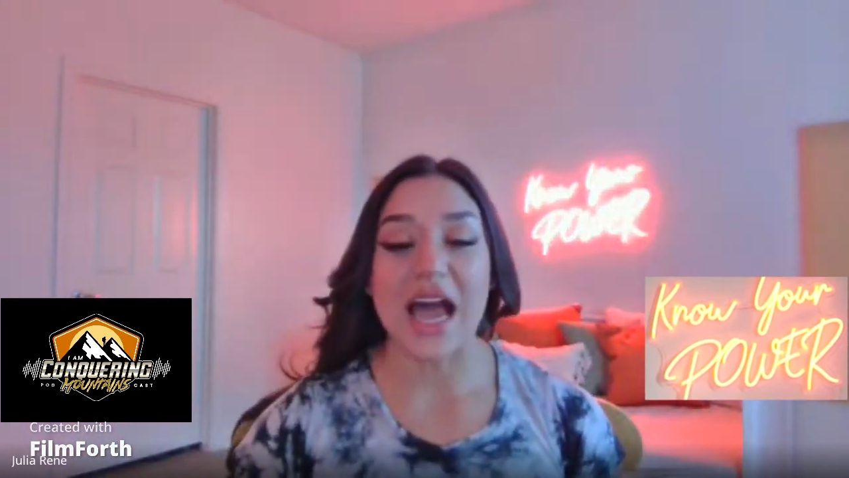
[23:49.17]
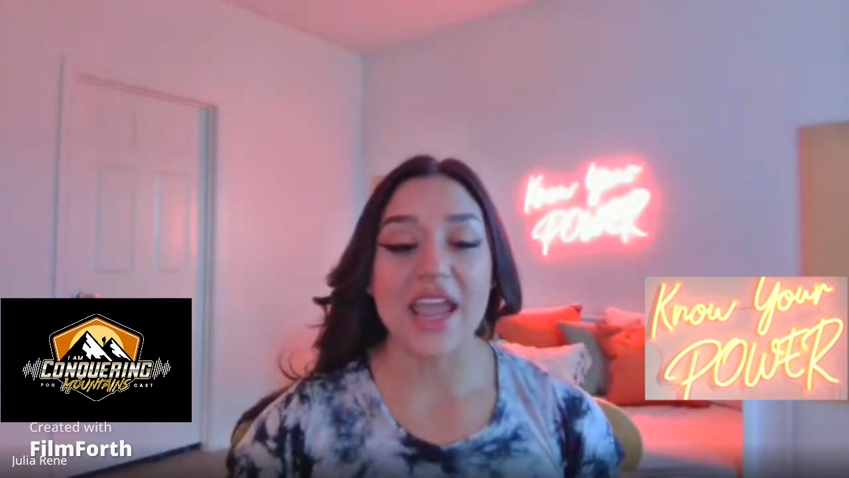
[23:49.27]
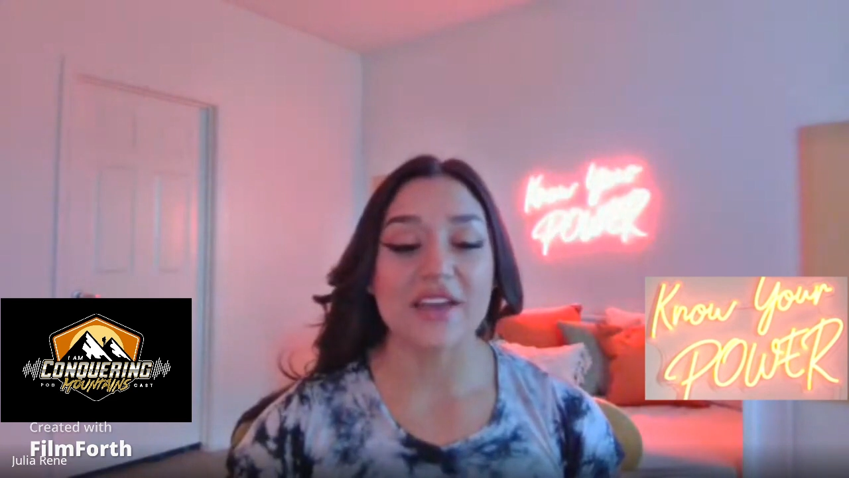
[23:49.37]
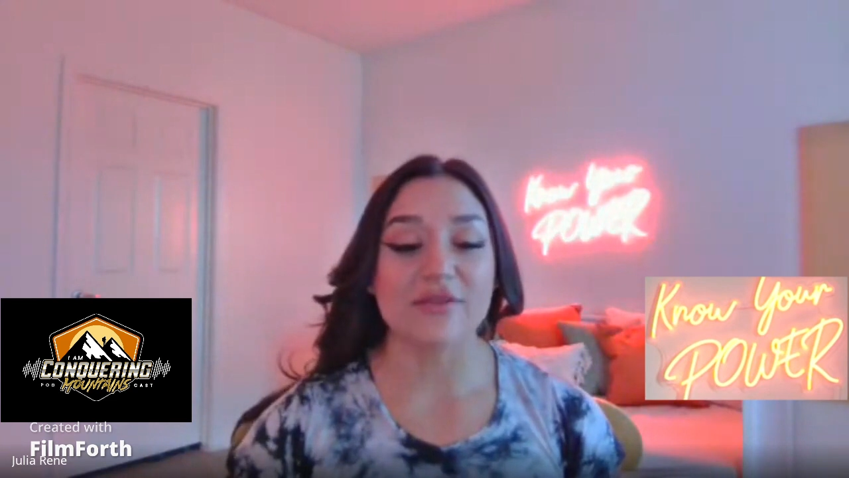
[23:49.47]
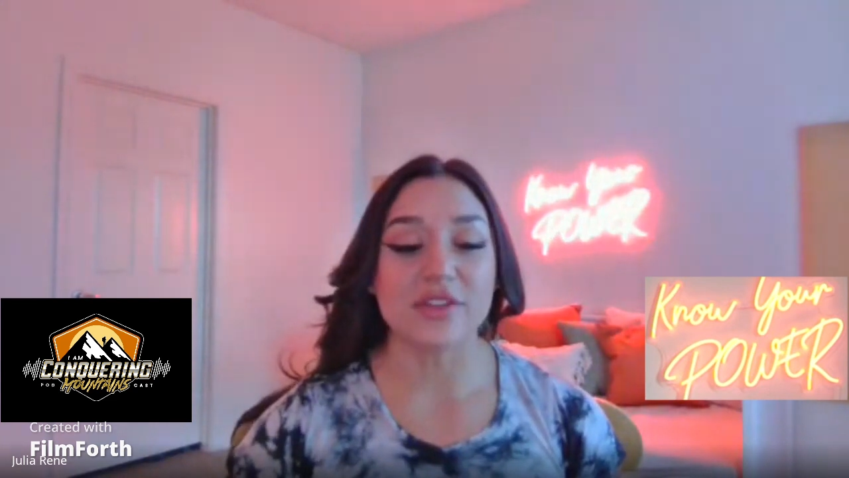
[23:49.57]
I
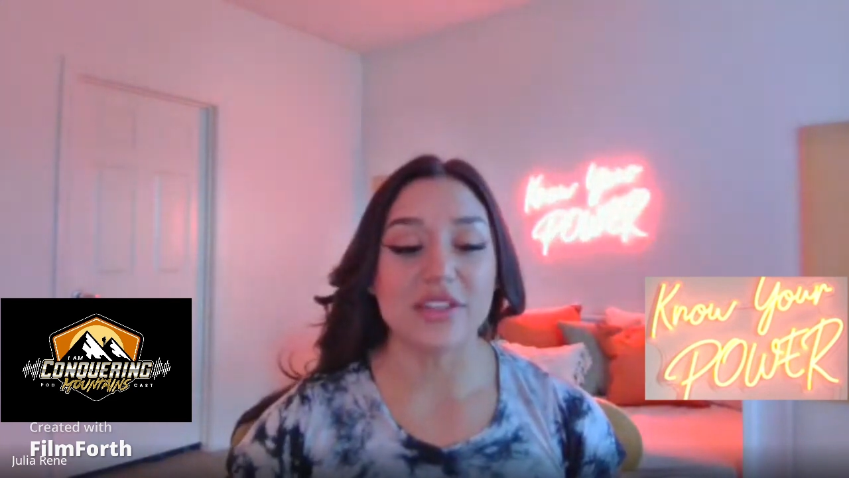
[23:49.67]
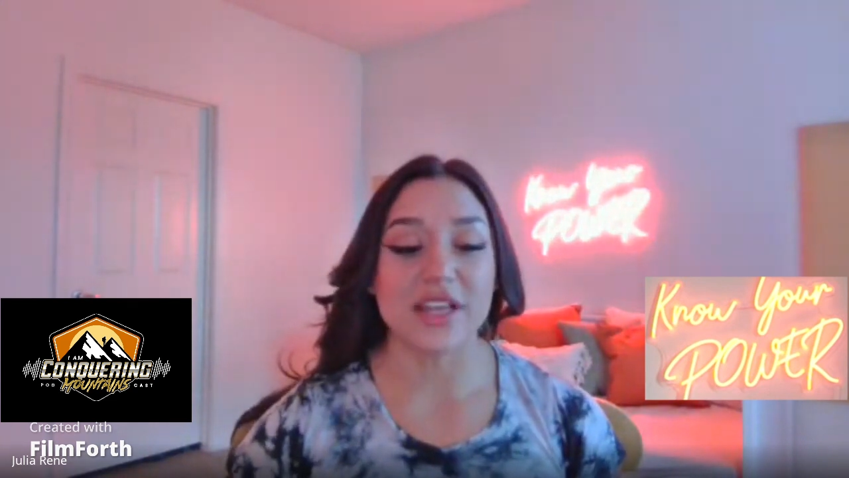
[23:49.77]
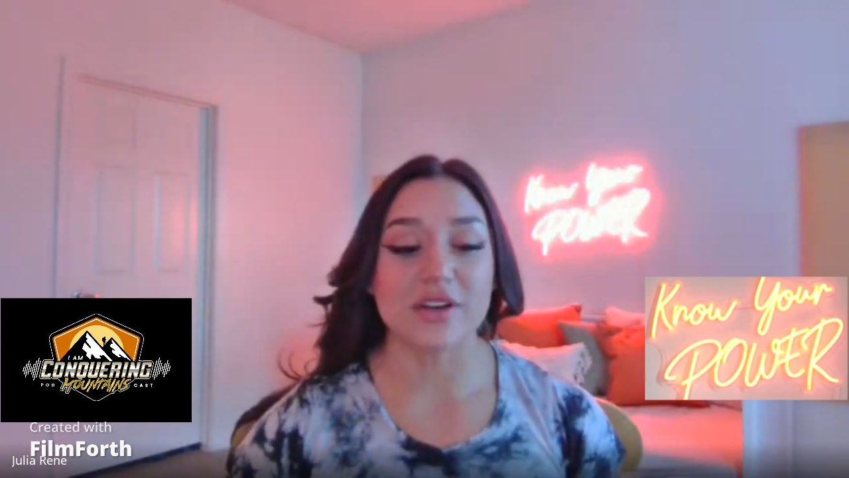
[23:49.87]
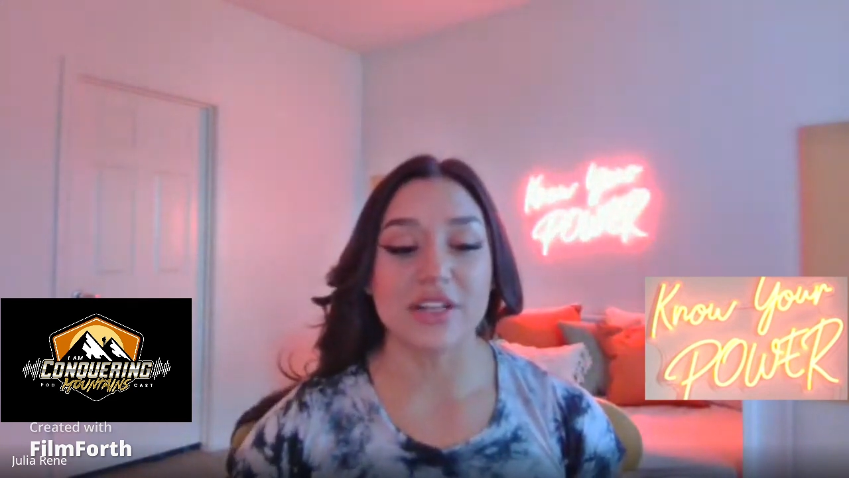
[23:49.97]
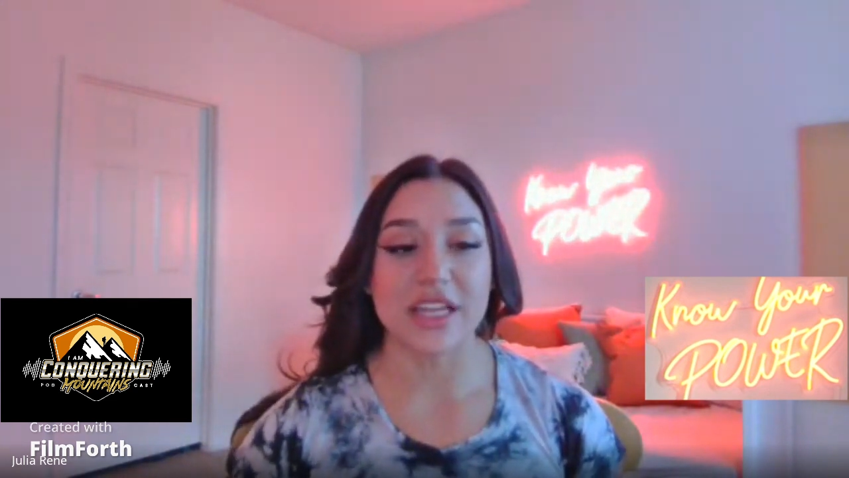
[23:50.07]
have
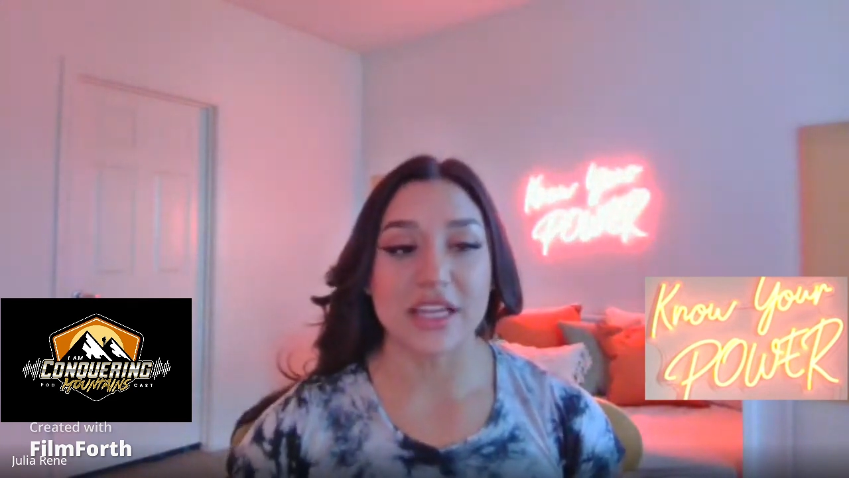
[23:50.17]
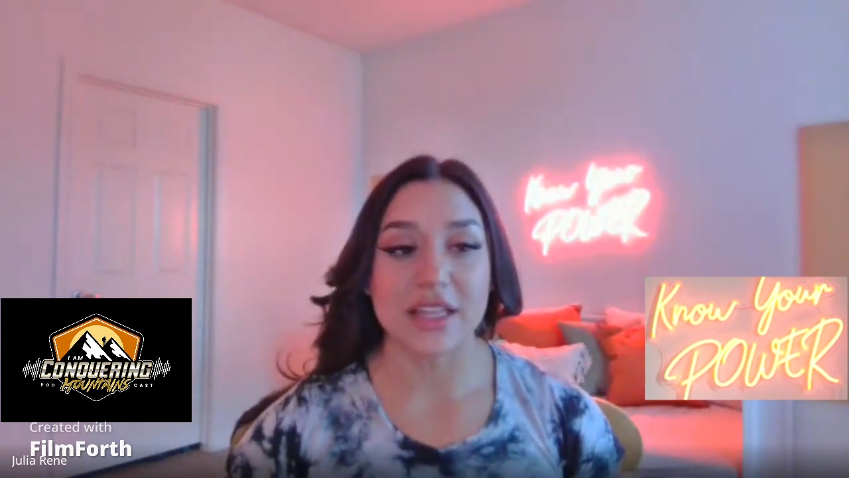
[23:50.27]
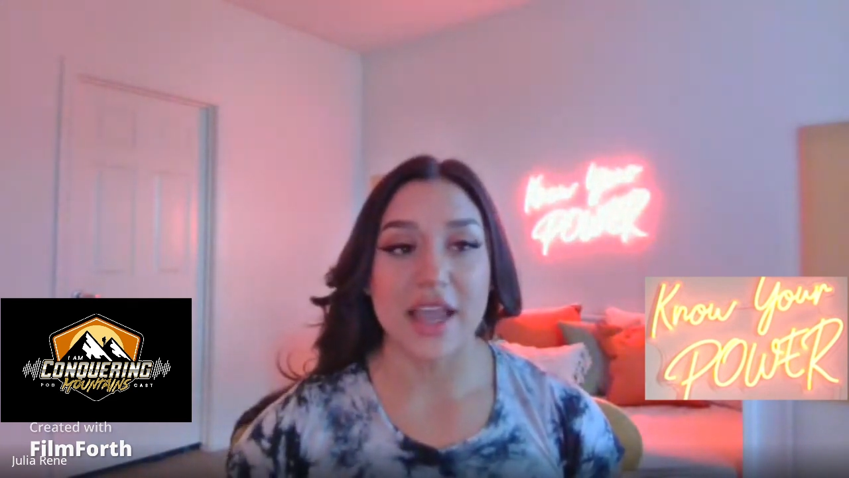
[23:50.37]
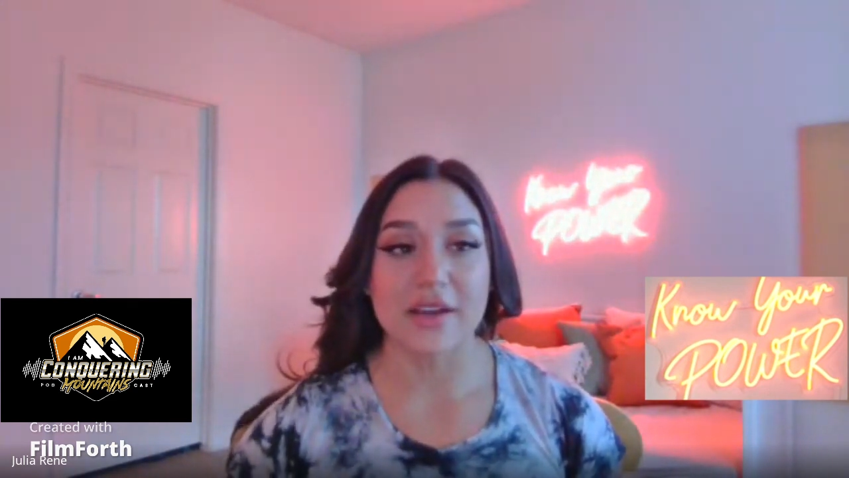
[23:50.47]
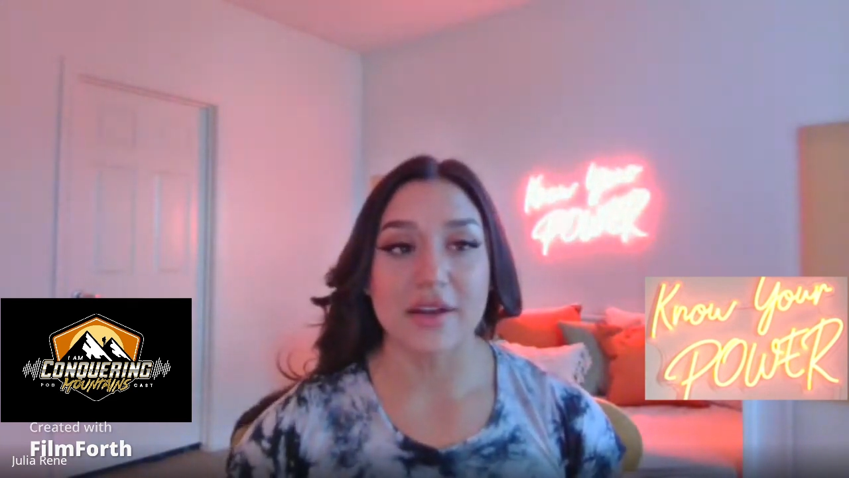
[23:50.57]
literally
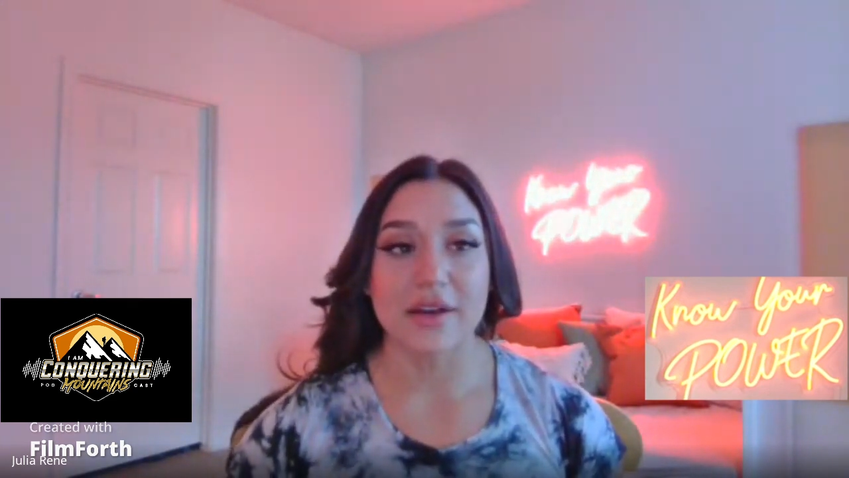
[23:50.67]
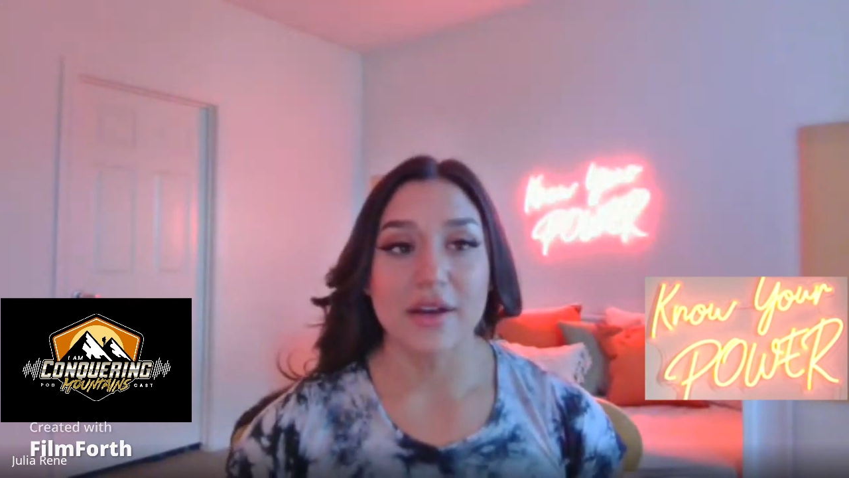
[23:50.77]
like